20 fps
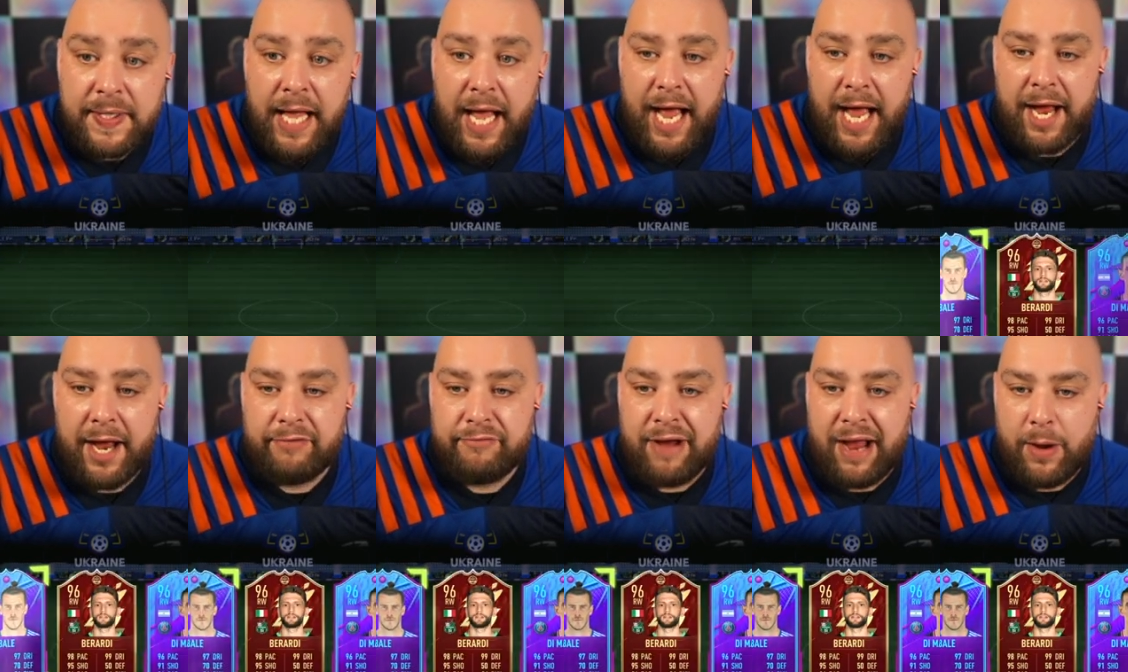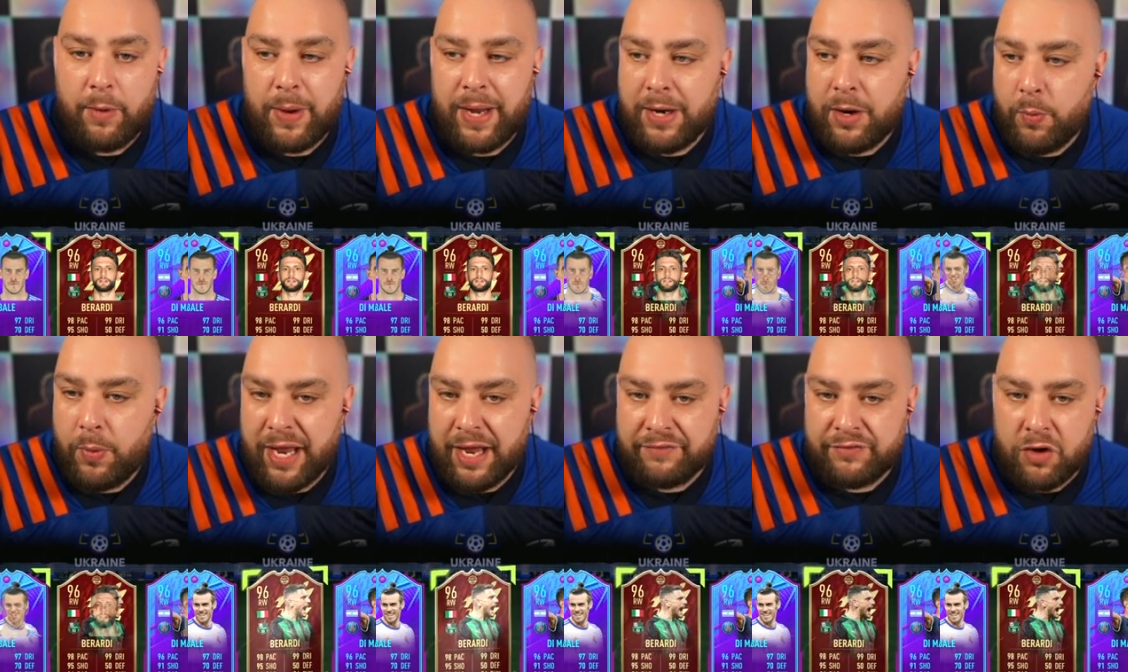Uh, right wing,
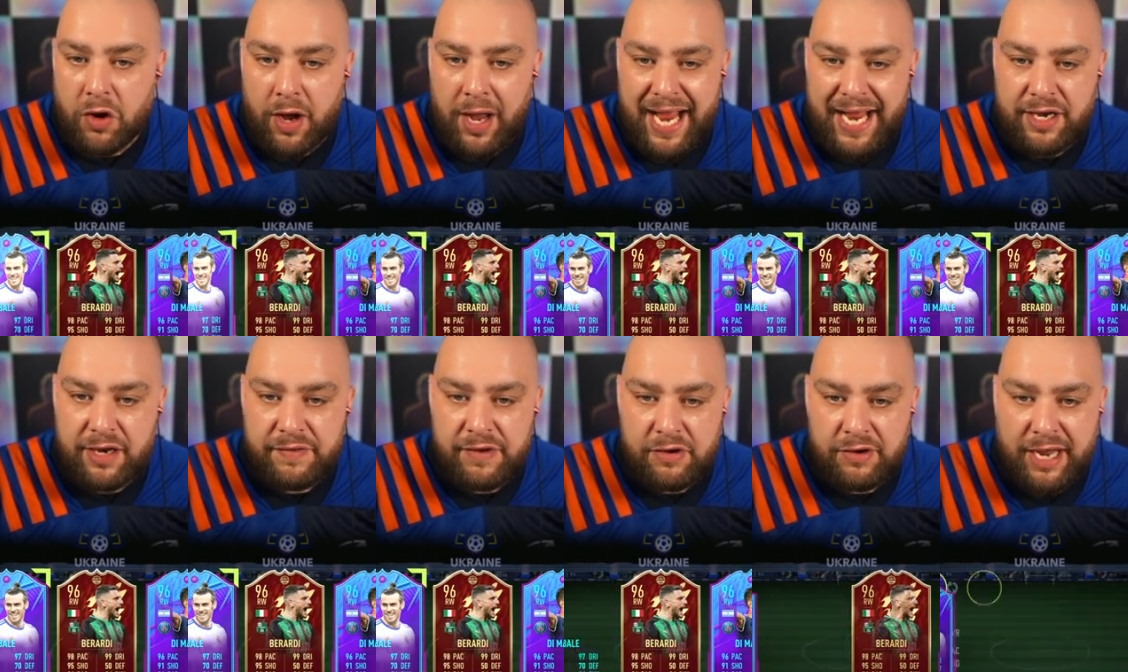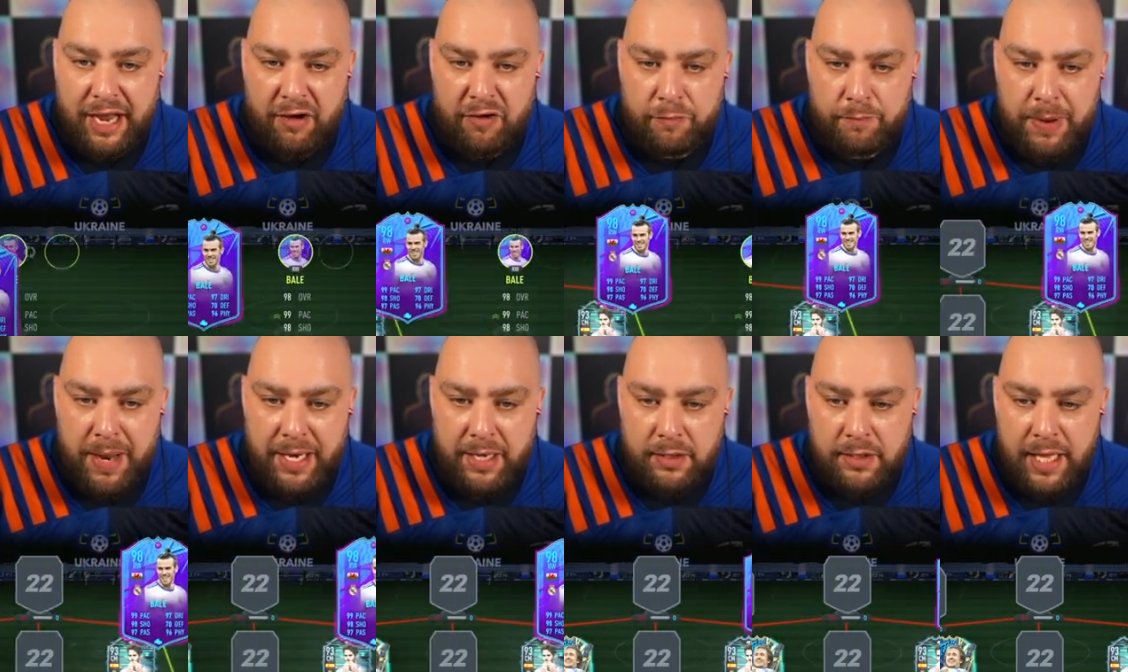we have got end of era Gareth
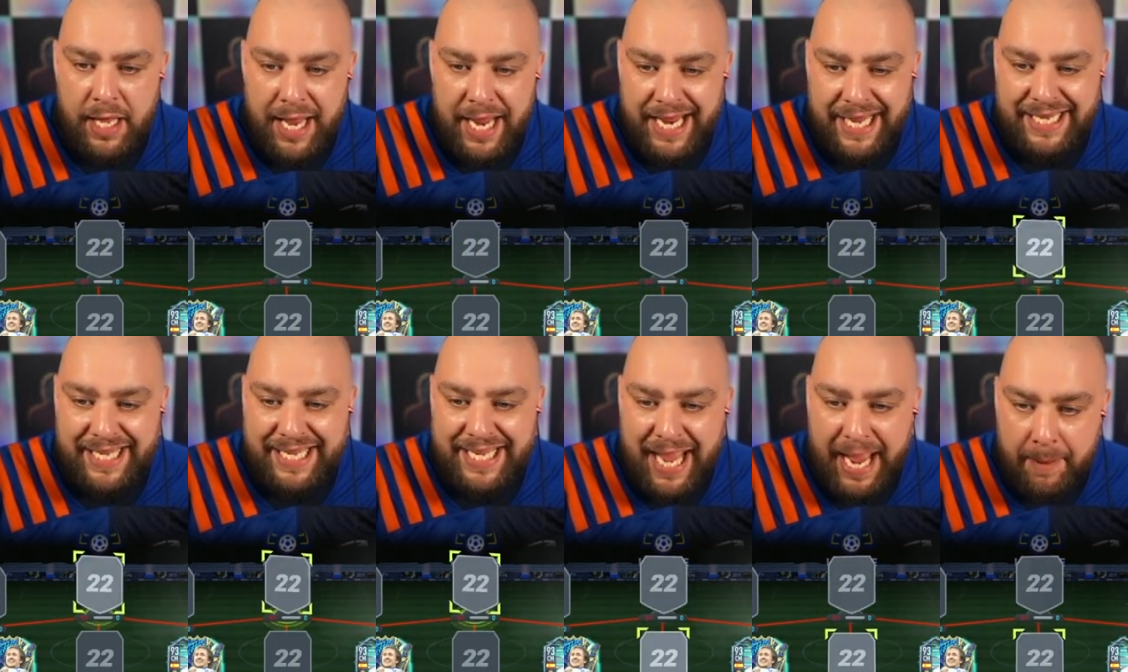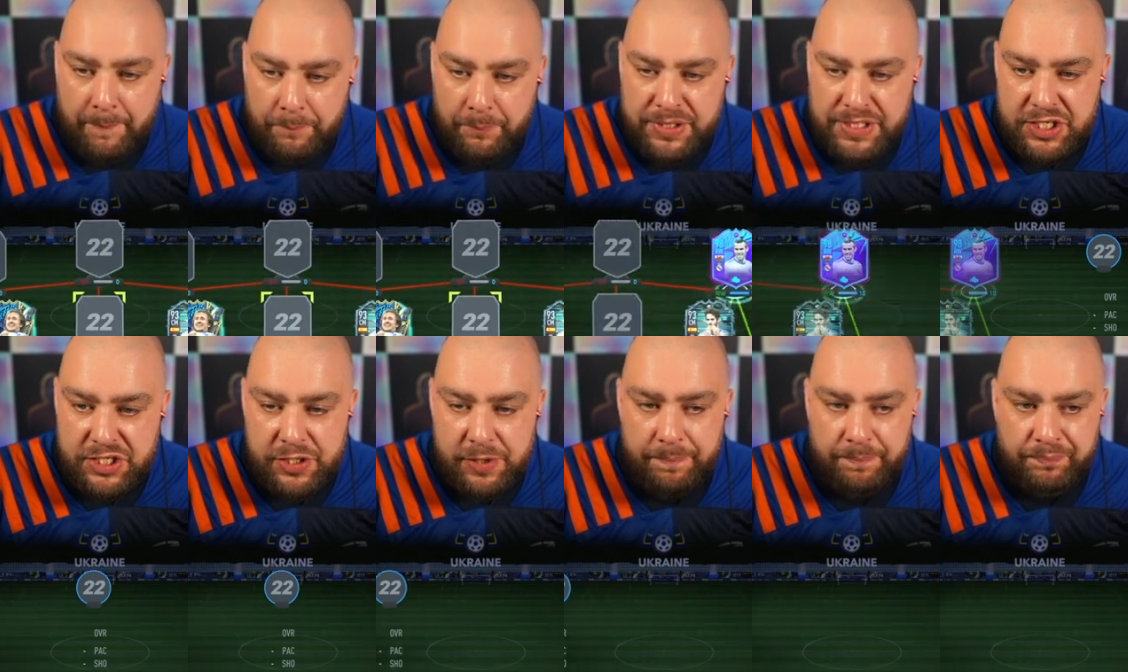Bale. In the cam
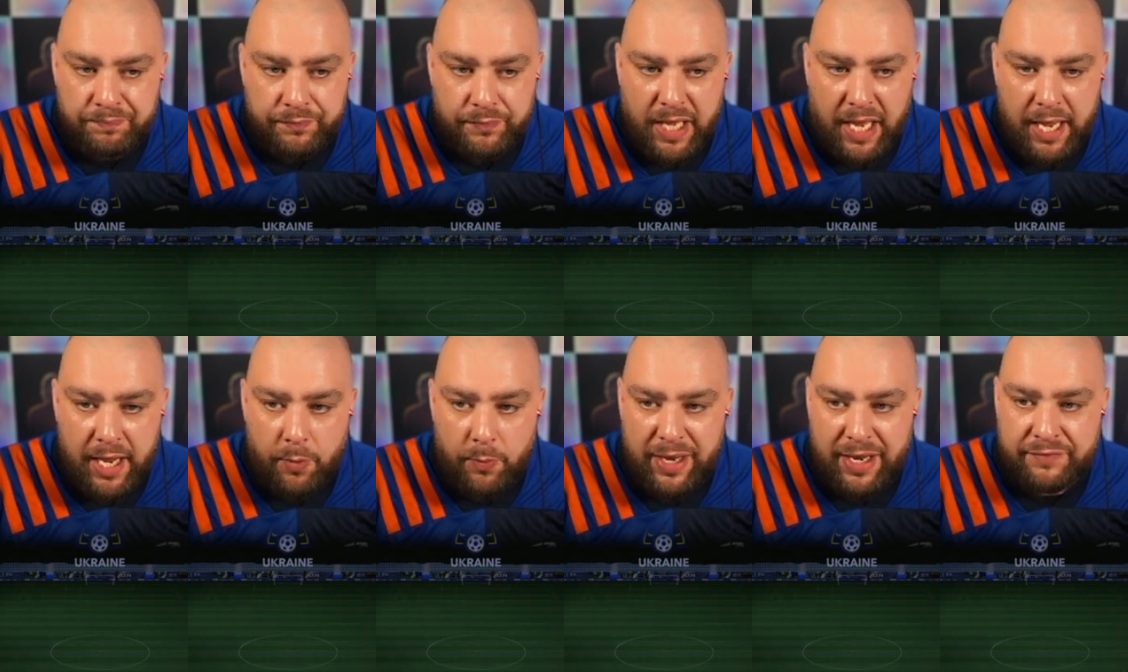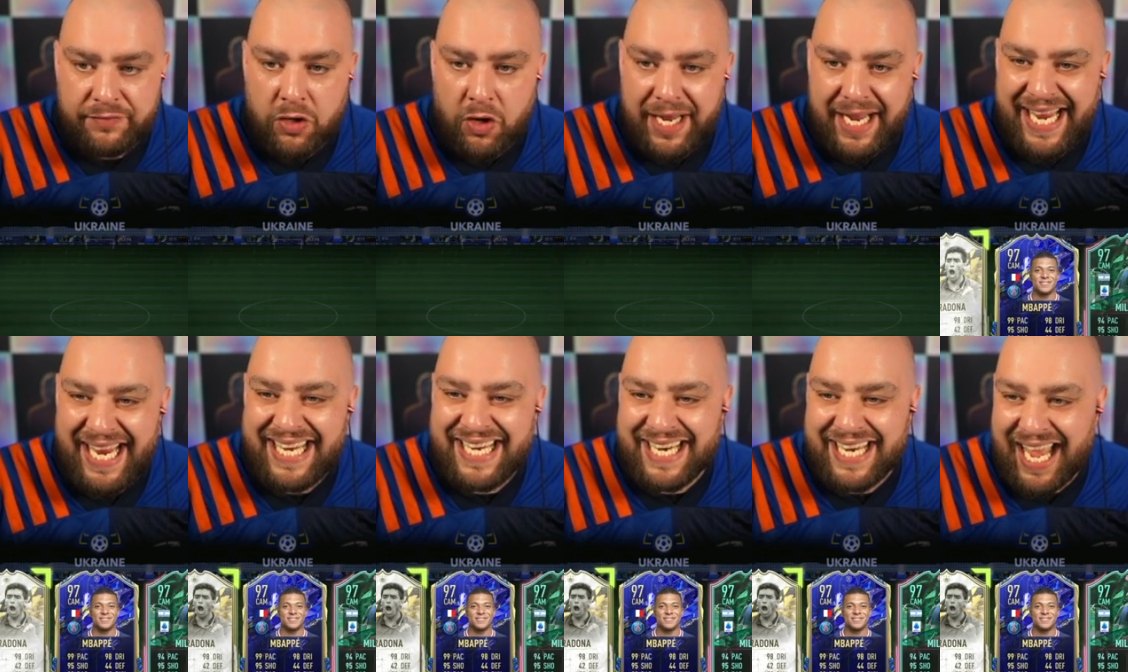position, uh, we have got
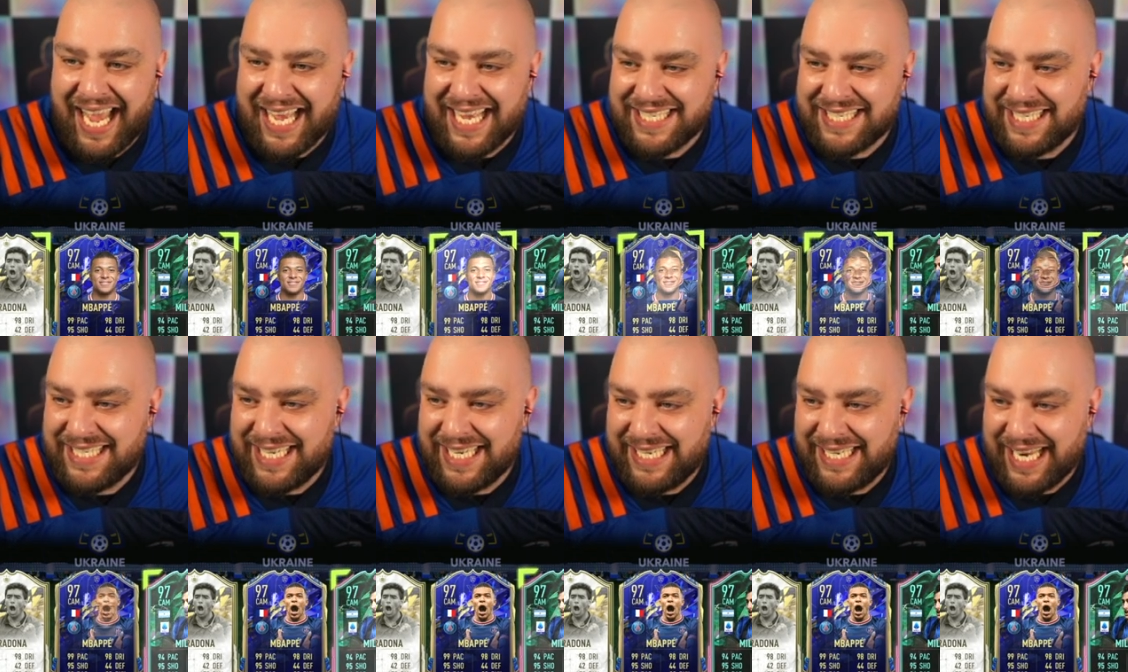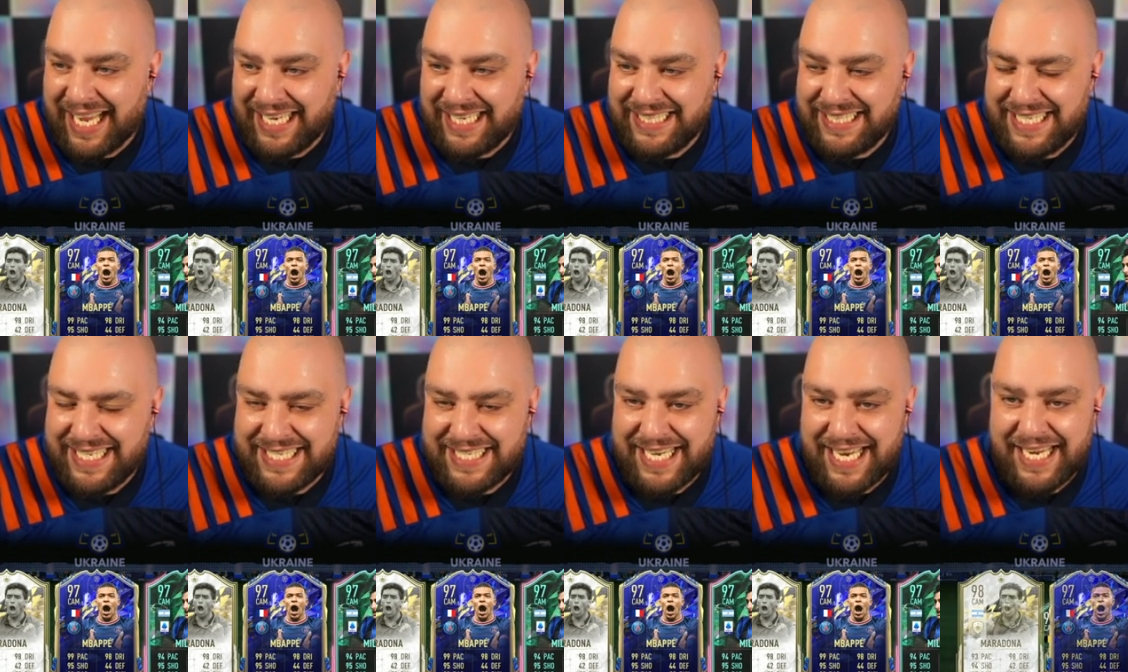Eden Hazard,
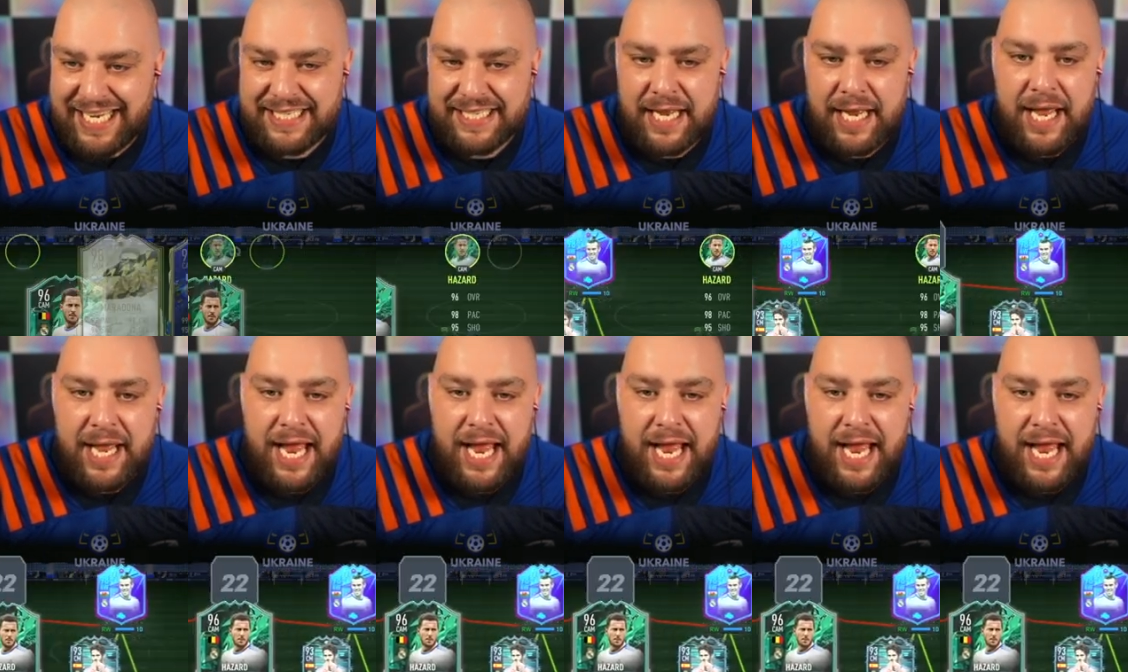ninety-six.